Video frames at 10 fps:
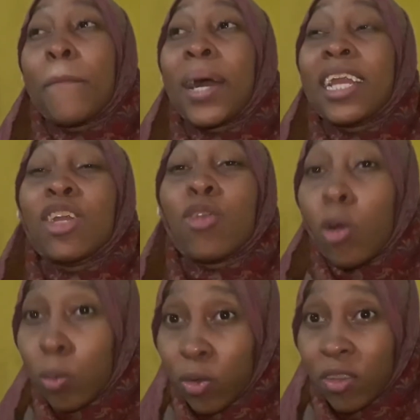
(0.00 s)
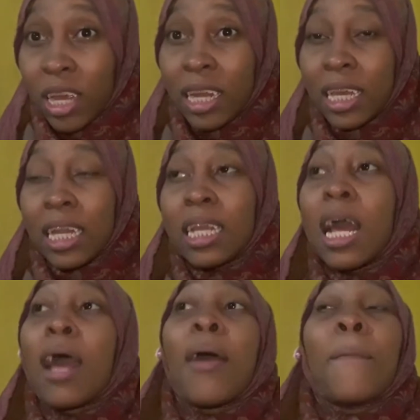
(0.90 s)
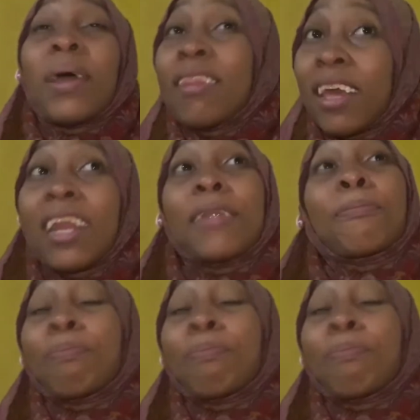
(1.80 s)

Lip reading: but it almost did. But then